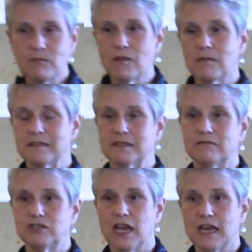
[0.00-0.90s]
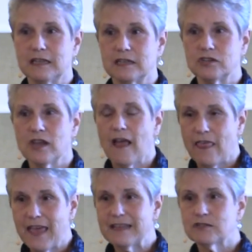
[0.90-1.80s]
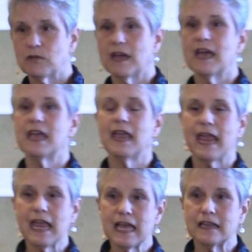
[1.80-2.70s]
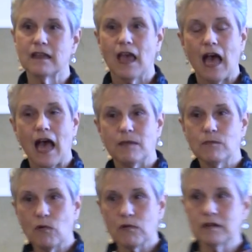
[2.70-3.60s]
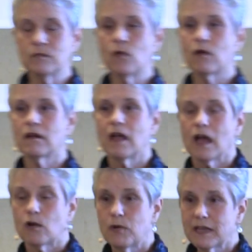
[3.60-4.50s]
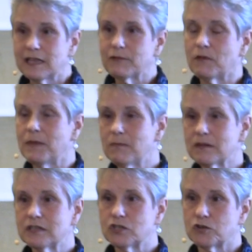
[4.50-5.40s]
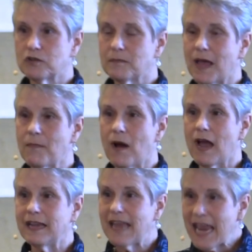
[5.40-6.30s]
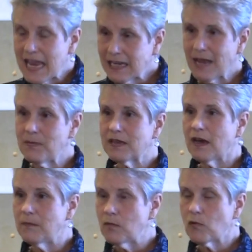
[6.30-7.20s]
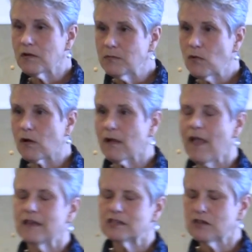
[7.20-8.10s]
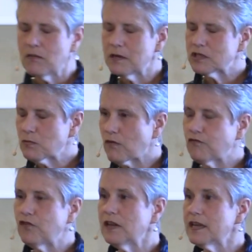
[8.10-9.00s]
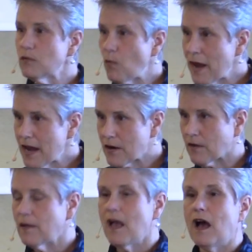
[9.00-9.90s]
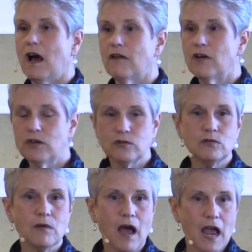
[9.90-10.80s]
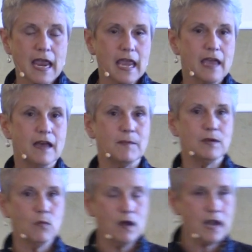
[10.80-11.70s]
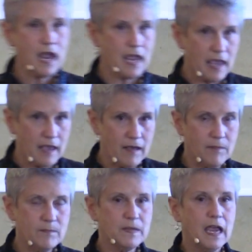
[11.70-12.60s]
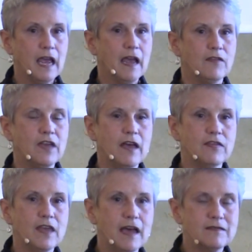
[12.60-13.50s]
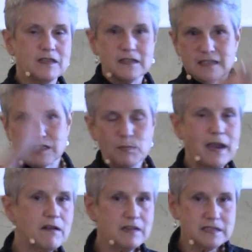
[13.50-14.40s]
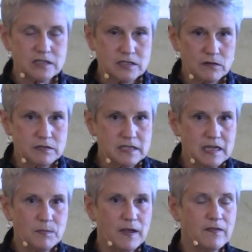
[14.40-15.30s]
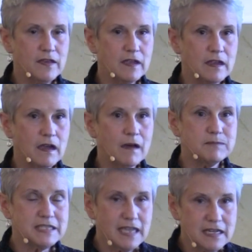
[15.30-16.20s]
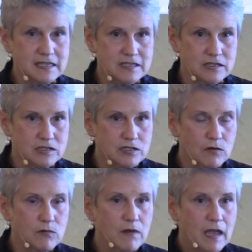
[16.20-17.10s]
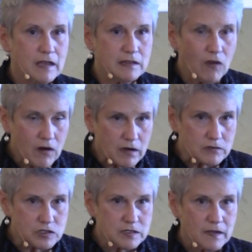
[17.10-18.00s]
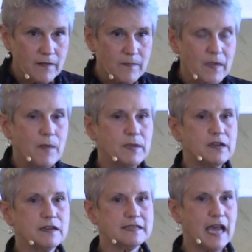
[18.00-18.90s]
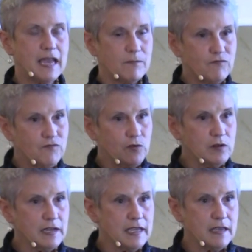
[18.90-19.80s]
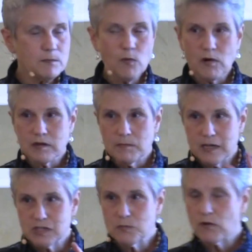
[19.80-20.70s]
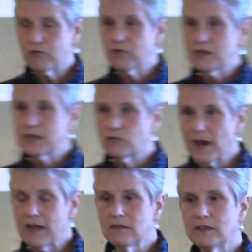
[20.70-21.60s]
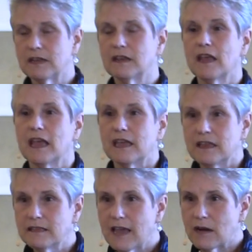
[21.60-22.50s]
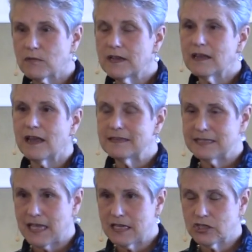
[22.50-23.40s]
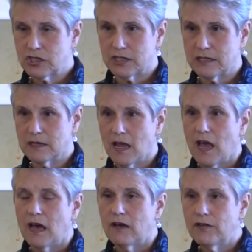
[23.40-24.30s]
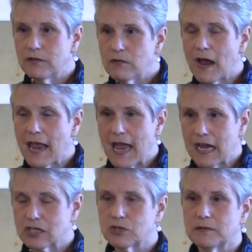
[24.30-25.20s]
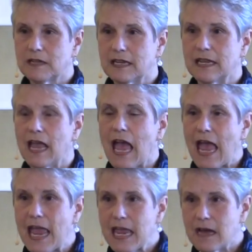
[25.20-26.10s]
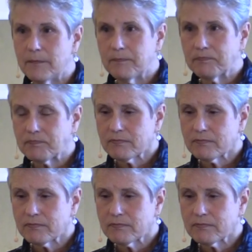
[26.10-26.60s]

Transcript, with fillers: have moments of challenge. That's okay. And I more and more quickly remember to turn my mind, and I become more and more, so much more fully aware of who I am and what I am, that, that the despair isn't so deep and the upset isn't so large. Because I am fully more, much more fully grounded in that realization of who I actually am.